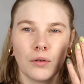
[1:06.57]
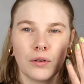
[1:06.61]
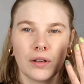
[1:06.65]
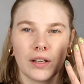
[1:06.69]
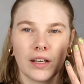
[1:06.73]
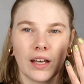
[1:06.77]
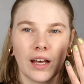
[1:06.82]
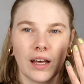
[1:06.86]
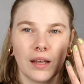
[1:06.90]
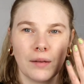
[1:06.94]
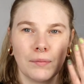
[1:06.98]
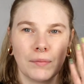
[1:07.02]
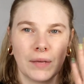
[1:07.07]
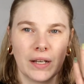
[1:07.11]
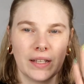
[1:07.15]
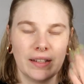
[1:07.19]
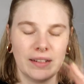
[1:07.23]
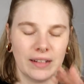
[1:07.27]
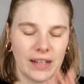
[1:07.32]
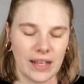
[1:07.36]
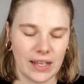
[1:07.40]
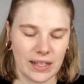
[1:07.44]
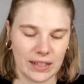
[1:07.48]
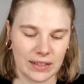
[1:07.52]
god, my
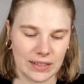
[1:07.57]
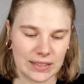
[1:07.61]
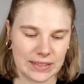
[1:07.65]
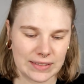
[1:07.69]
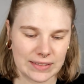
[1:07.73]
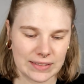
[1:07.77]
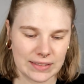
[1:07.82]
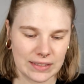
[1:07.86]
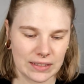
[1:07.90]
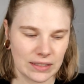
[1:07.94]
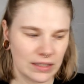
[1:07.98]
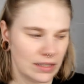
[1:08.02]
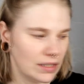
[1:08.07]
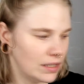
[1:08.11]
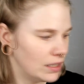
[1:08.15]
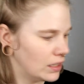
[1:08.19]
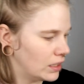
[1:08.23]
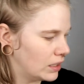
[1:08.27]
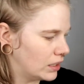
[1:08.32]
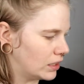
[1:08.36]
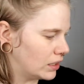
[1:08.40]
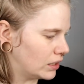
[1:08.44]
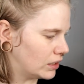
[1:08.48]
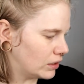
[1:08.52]
nails
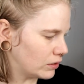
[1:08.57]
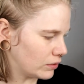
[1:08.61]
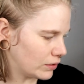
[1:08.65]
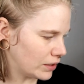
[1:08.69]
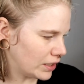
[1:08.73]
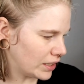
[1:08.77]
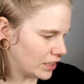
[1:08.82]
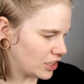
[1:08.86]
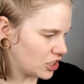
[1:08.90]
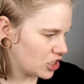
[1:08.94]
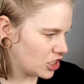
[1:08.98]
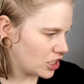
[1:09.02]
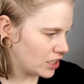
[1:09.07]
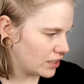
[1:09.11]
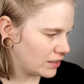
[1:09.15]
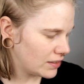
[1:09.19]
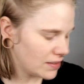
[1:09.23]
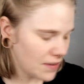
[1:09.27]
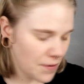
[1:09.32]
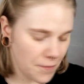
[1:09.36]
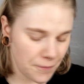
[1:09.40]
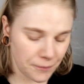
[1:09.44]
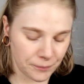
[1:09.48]
look like shit.